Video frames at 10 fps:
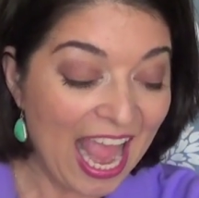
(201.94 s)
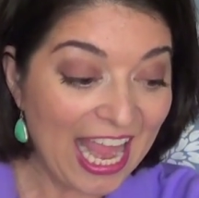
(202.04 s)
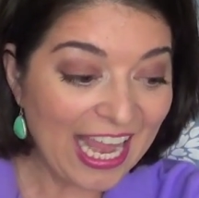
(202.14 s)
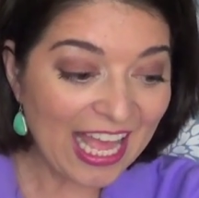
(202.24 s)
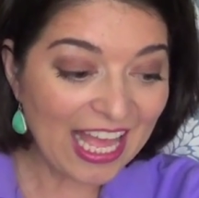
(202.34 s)

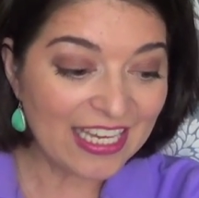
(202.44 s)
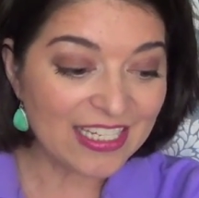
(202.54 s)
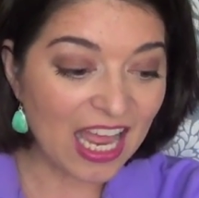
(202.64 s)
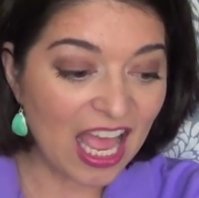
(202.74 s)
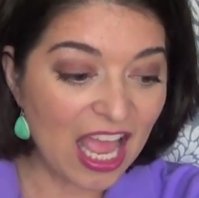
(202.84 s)

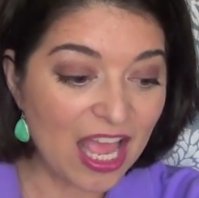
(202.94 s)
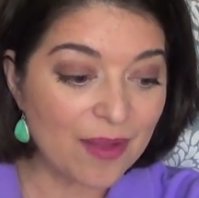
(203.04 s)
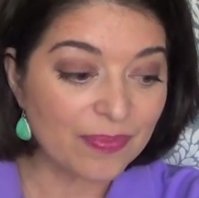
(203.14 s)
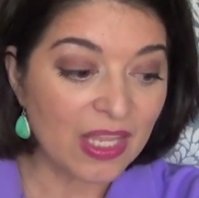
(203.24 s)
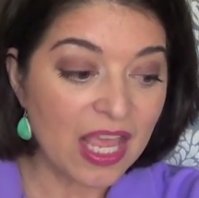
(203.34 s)

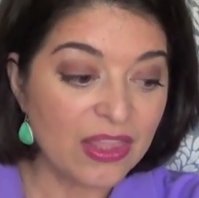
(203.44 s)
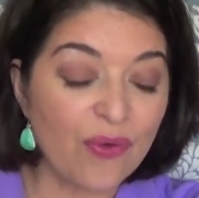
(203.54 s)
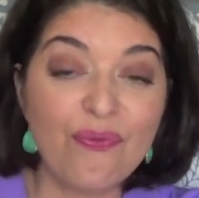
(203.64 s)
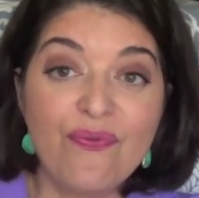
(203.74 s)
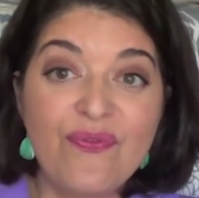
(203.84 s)
And
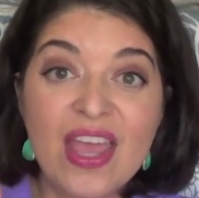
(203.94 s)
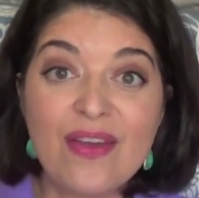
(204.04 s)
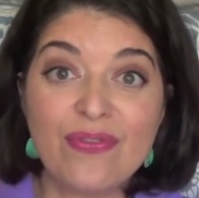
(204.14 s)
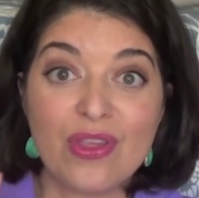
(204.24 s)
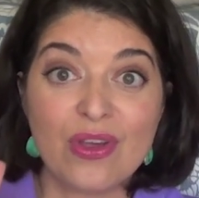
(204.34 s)
the
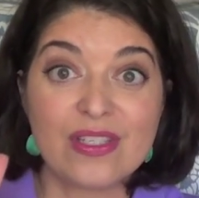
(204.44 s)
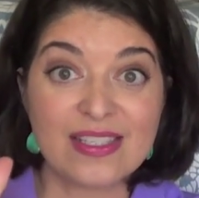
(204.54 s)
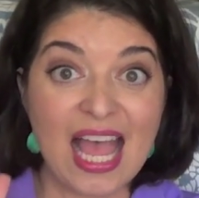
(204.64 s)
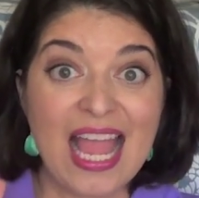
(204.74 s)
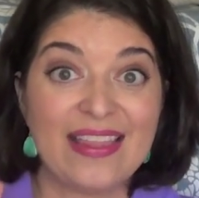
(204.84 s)
5th
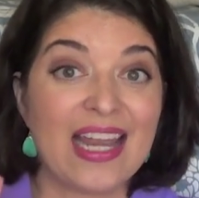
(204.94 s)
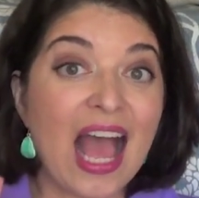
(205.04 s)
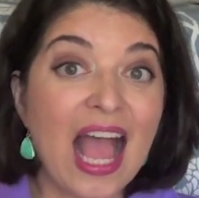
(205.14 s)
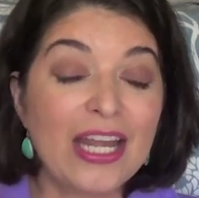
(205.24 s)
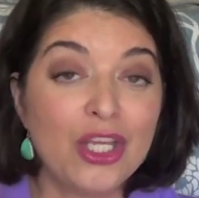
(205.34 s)
sign that
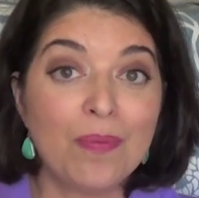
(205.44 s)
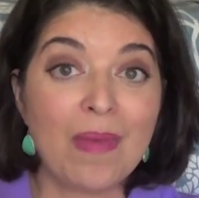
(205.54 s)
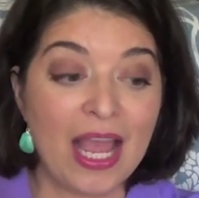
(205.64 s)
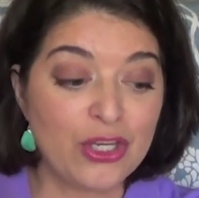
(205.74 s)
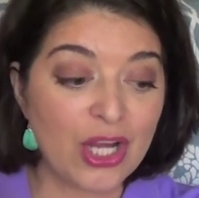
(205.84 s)
I knew
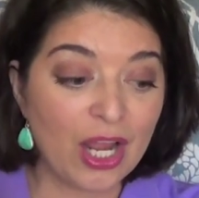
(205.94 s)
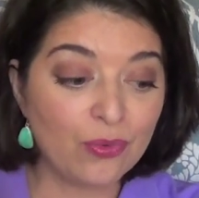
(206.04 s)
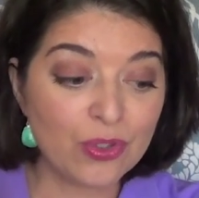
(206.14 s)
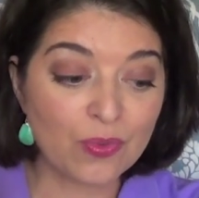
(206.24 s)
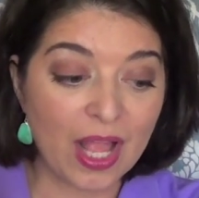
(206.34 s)
my
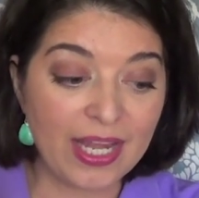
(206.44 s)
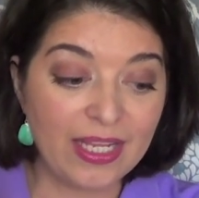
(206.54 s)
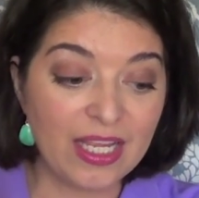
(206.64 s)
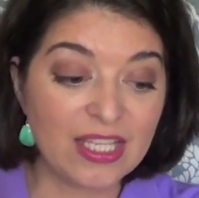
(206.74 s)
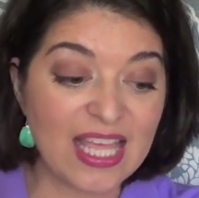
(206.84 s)
child was
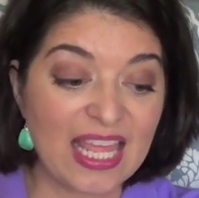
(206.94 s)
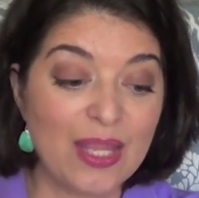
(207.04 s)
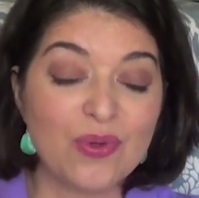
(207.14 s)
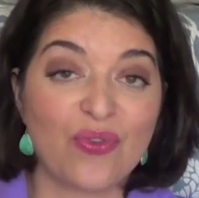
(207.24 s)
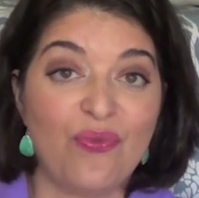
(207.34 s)
ready is that
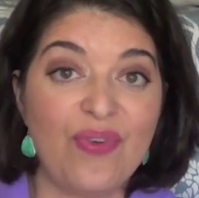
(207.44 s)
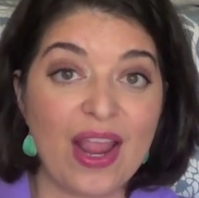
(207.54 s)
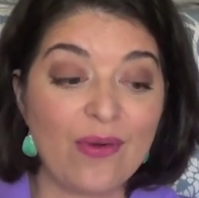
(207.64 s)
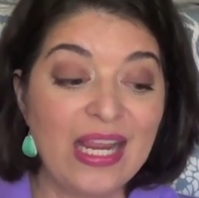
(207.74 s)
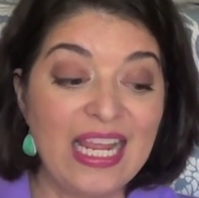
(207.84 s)
he was
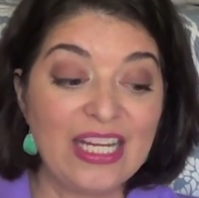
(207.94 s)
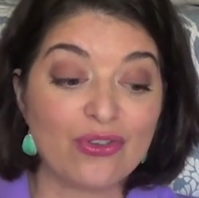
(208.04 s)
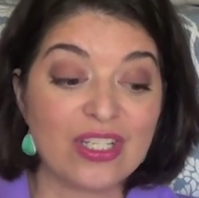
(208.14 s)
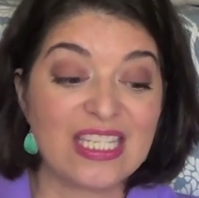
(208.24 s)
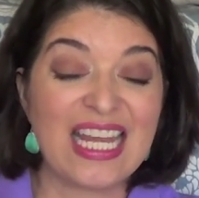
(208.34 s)
very
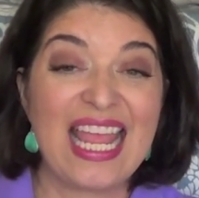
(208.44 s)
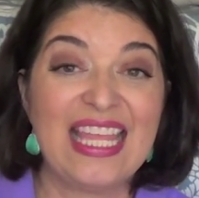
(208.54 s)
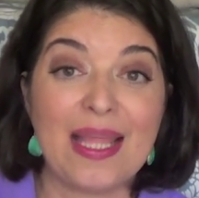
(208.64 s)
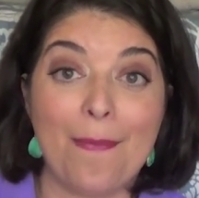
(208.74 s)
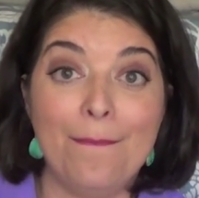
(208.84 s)
interested
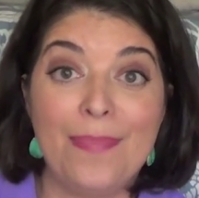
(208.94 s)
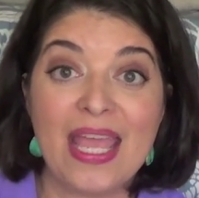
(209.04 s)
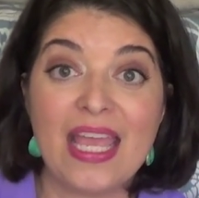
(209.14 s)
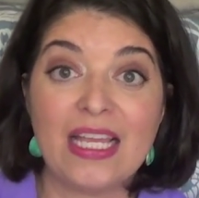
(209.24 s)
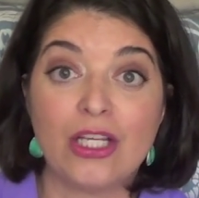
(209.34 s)
in the
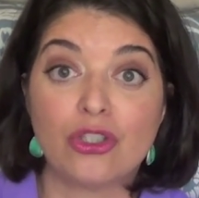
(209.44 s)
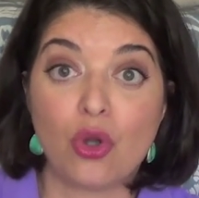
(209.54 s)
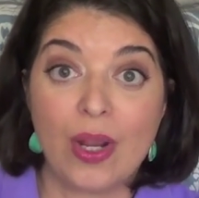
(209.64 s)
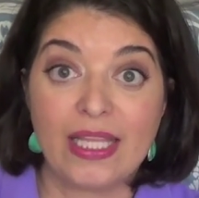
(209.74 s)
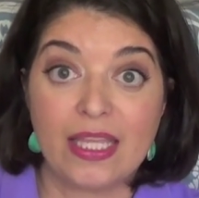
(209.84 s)
big
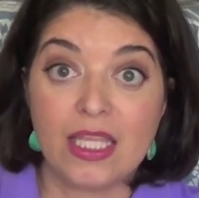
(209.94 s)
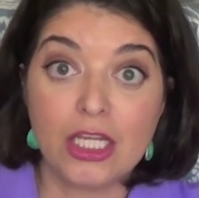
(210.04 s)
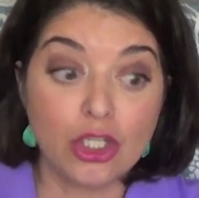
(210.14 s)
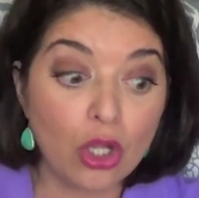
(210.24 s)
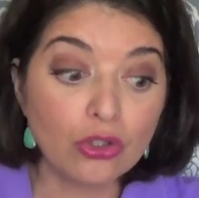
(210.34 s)
toilet,
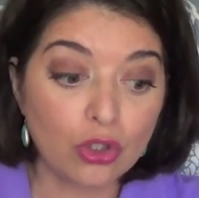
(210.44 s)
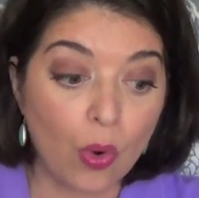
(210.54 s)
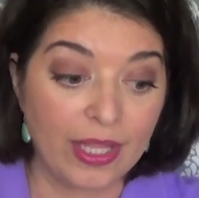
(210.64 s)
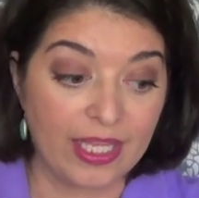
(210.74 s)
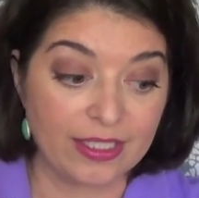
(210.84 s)
the adult
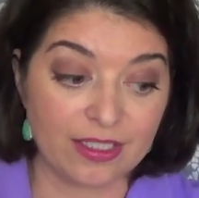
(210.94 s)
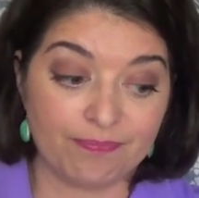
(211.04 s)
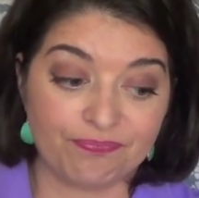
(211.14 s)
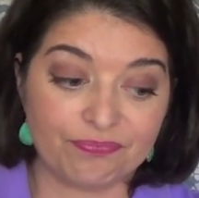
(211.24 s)
toilet.